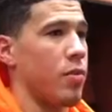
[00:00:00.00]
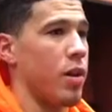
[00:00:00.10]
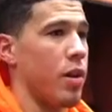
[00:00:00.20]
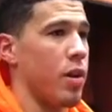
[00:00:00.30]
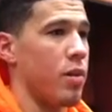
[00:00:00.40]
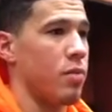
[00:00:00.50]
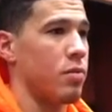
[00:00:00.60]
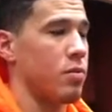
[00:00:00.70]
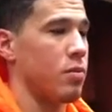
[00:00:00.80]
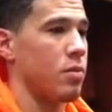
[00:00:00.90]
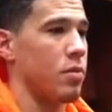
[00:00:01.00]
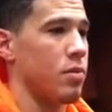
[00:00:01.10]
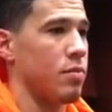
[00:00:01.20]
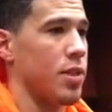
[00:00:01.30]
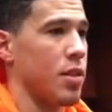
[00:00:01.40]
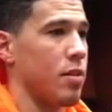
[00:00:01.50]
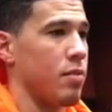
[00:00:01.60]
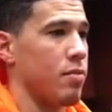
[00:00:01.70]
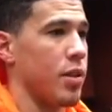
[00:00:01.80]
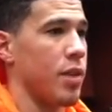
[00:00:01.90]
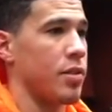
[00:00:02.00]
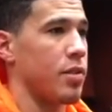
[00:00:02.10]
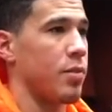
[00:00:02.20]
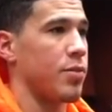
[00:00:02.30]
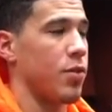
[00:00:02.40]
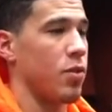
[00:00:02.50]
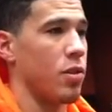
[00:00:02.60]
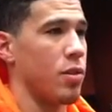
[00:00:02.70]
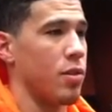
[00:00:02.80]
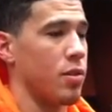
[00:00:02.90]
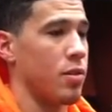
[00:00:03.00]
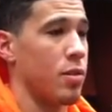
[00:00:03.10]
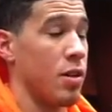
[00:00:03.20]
in right now, taking plenty of steps forward and